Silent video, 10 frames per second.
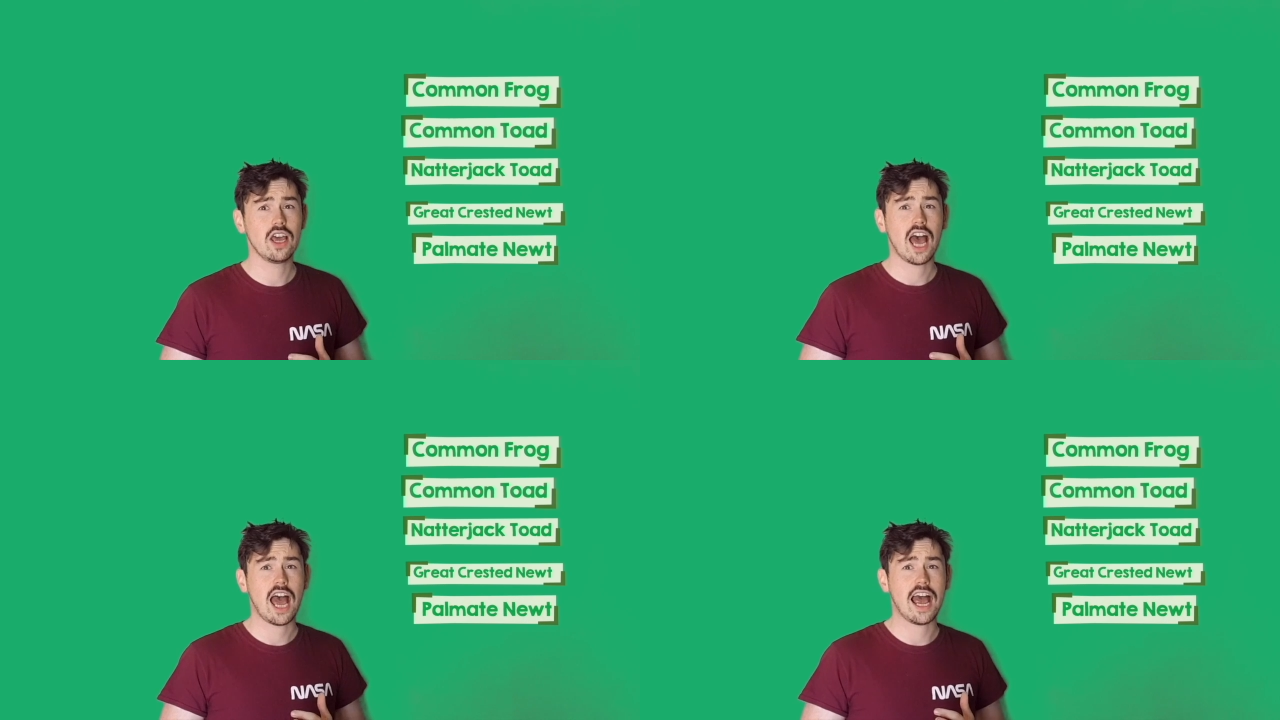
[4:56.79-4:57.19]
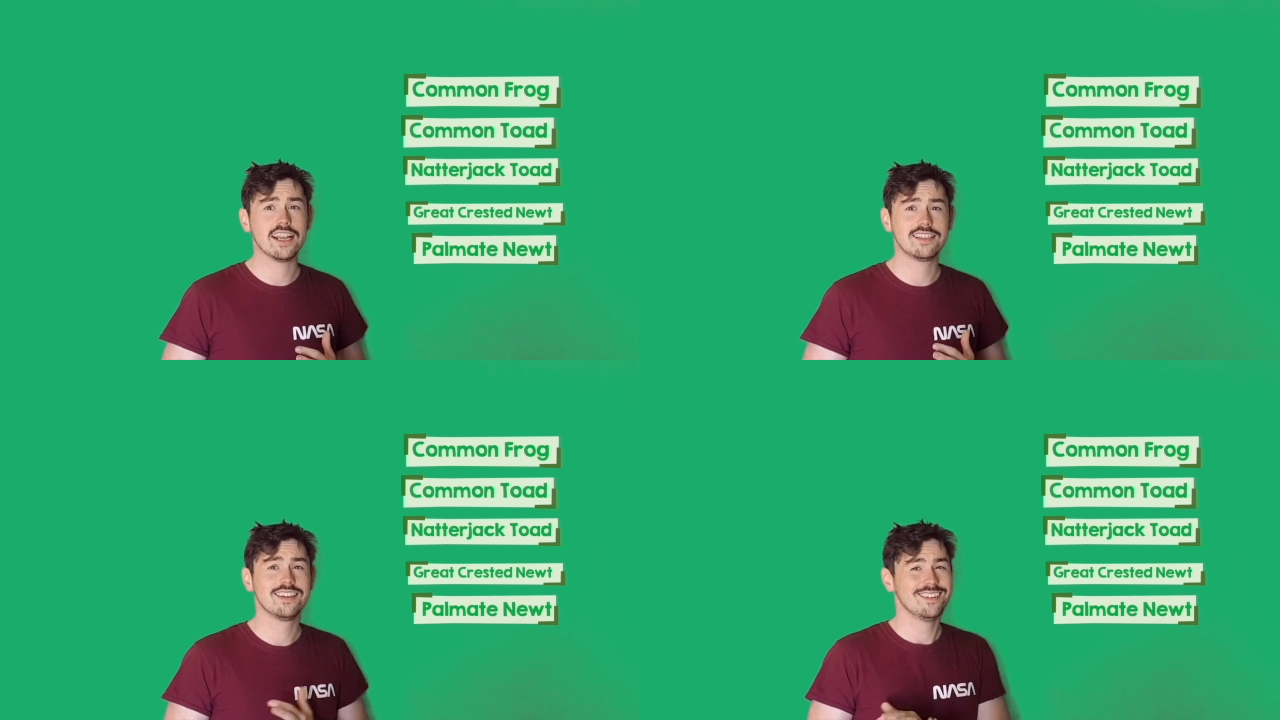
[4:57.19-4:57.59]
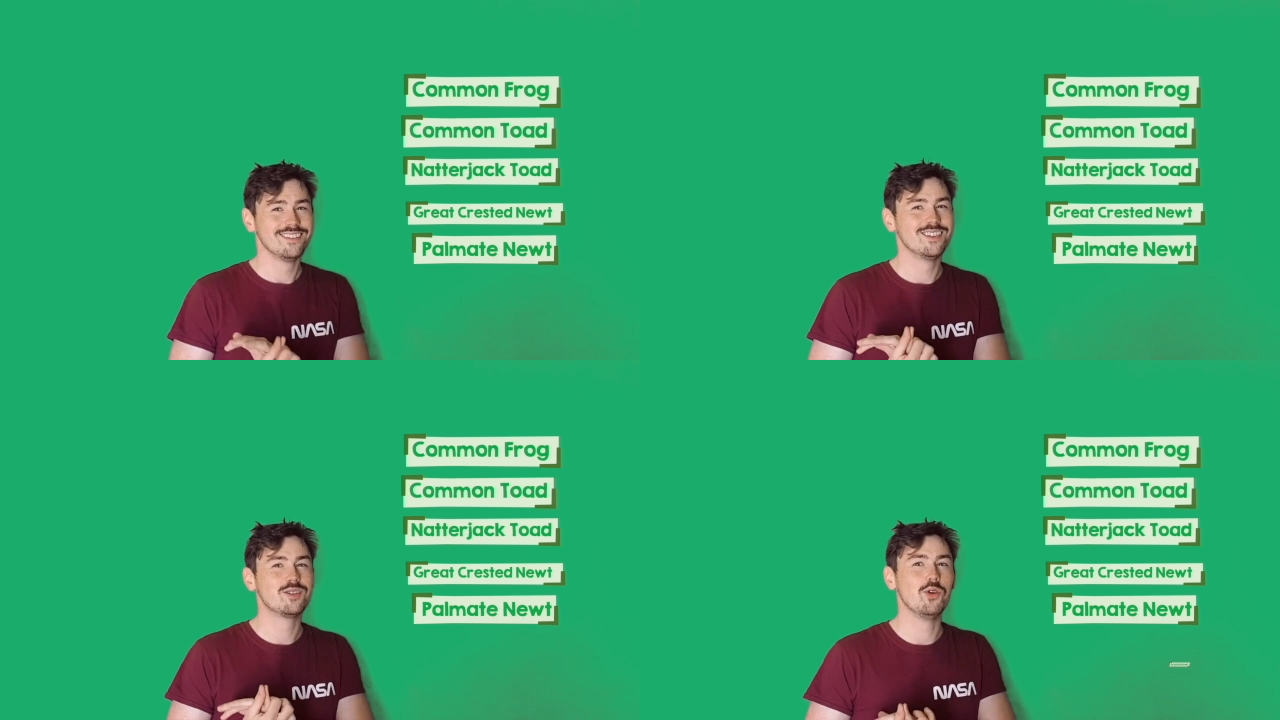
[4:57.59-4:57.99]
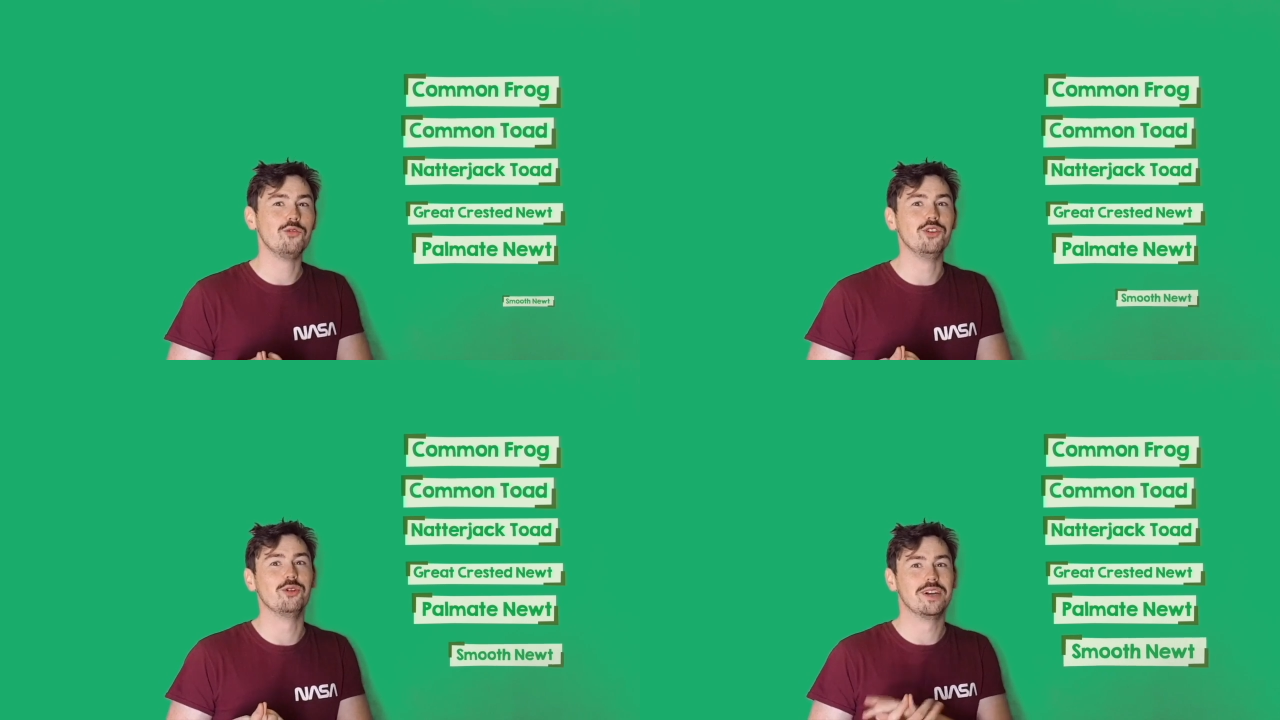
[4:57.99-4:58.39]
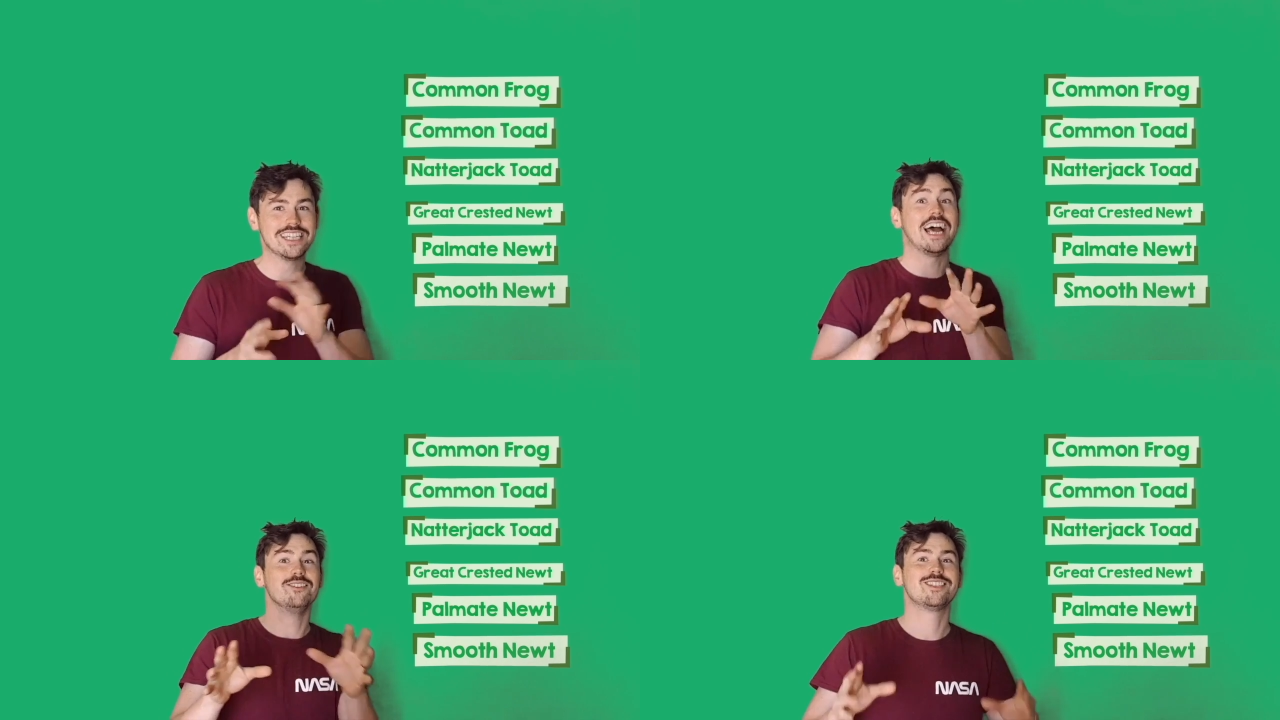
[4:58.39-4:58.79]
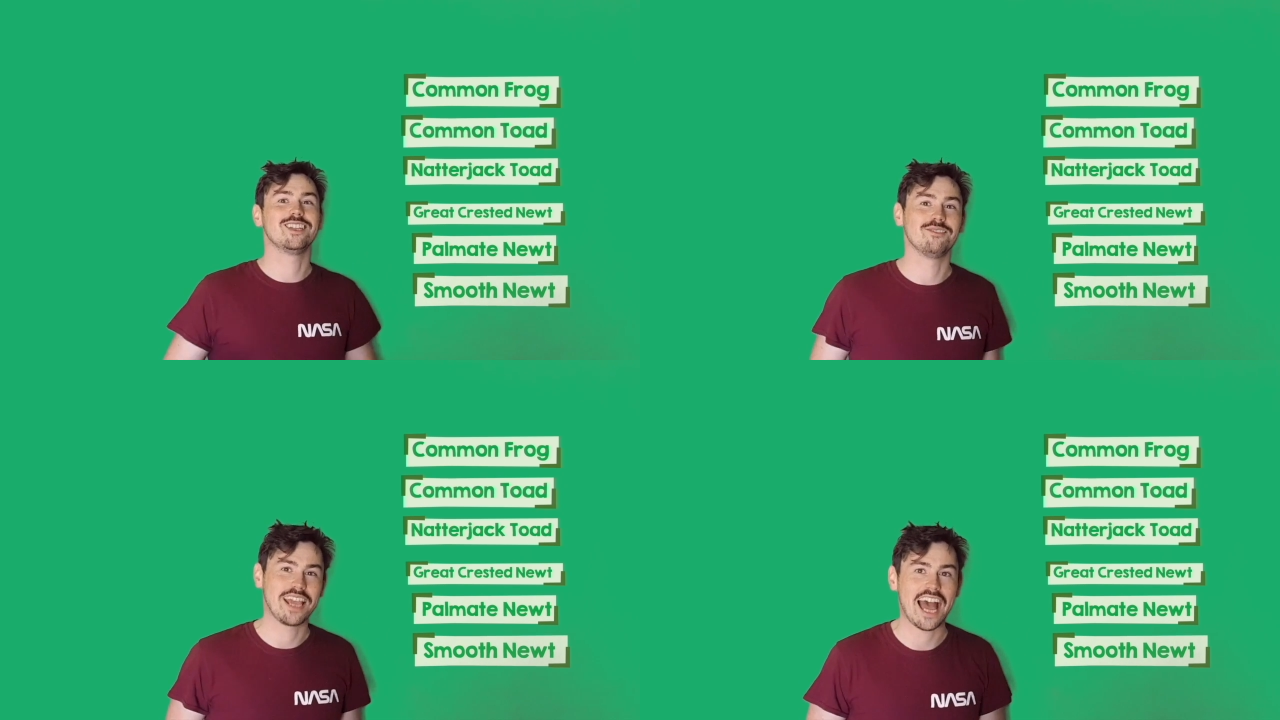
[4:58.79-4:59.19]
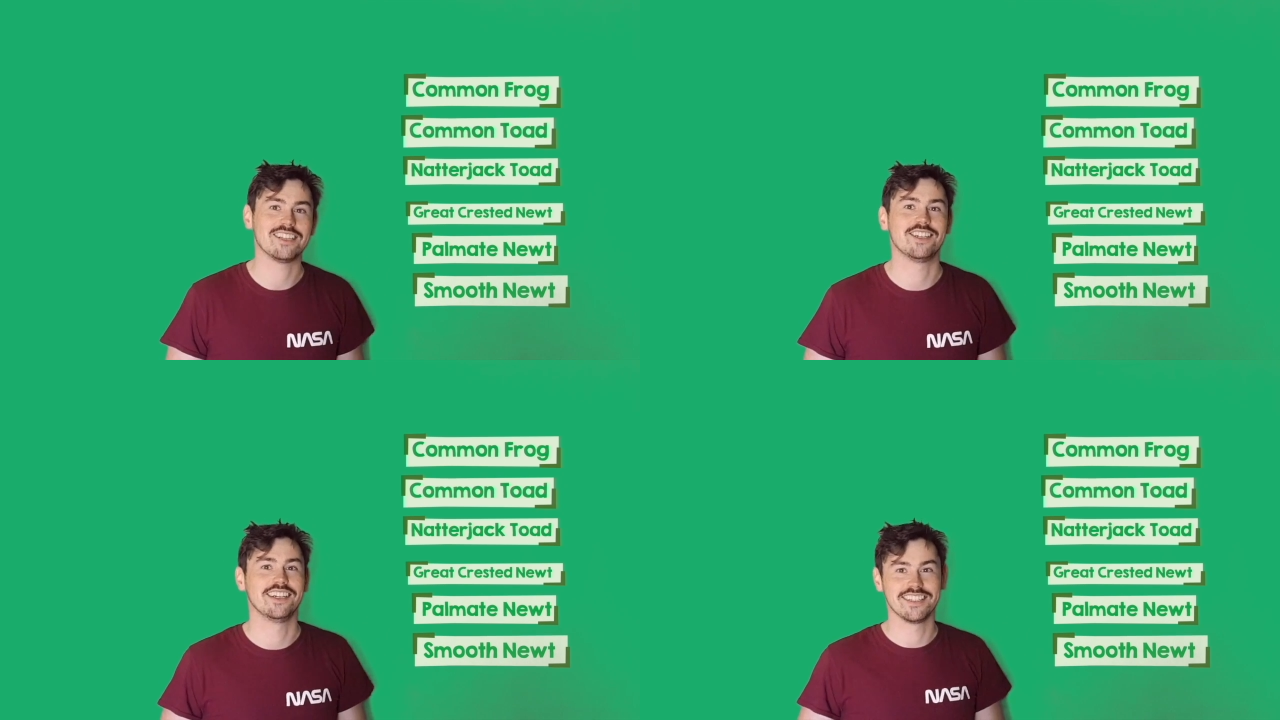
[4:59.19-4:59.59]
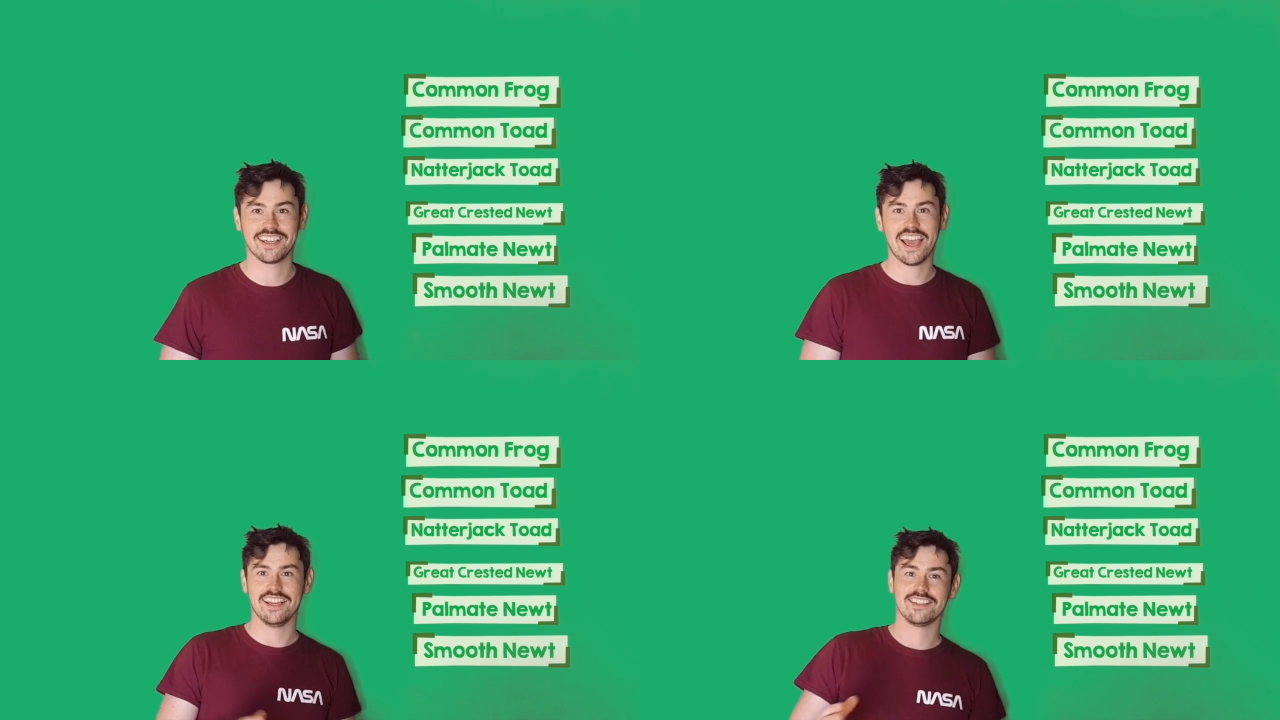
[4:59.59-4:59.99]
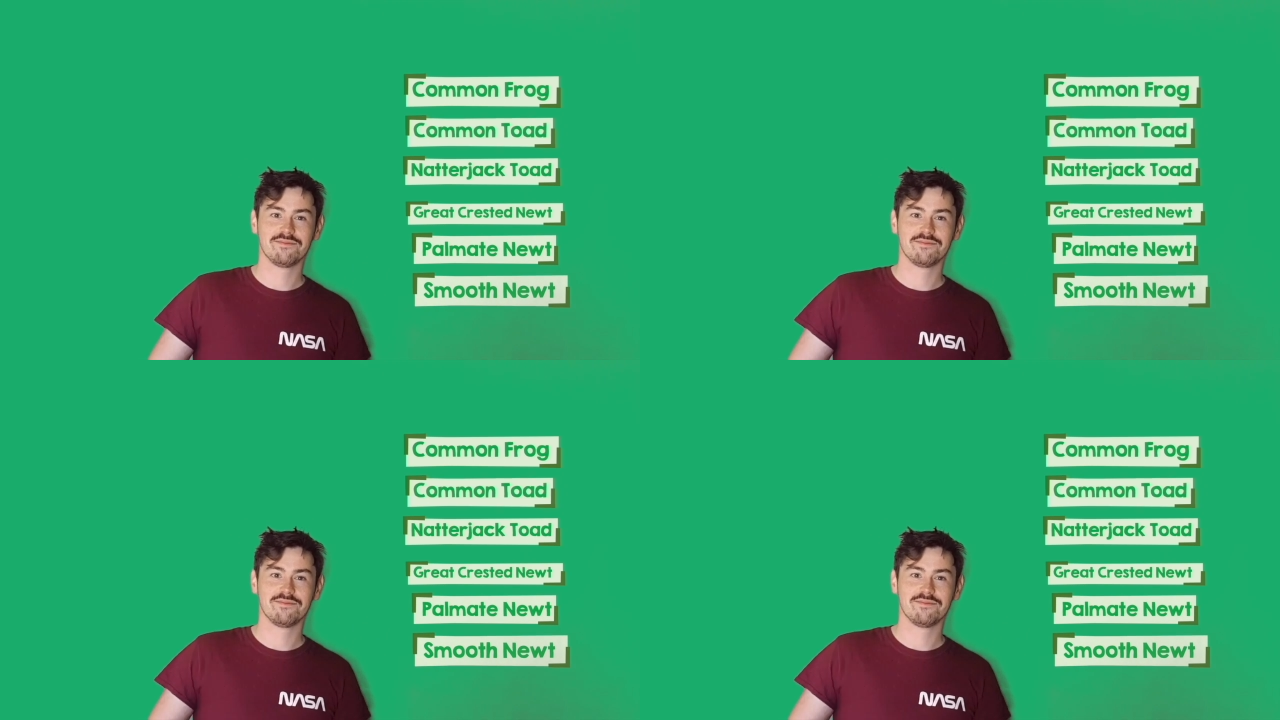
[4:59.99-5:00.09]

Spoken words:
and the smooth newt, which I used to love catching as a kid.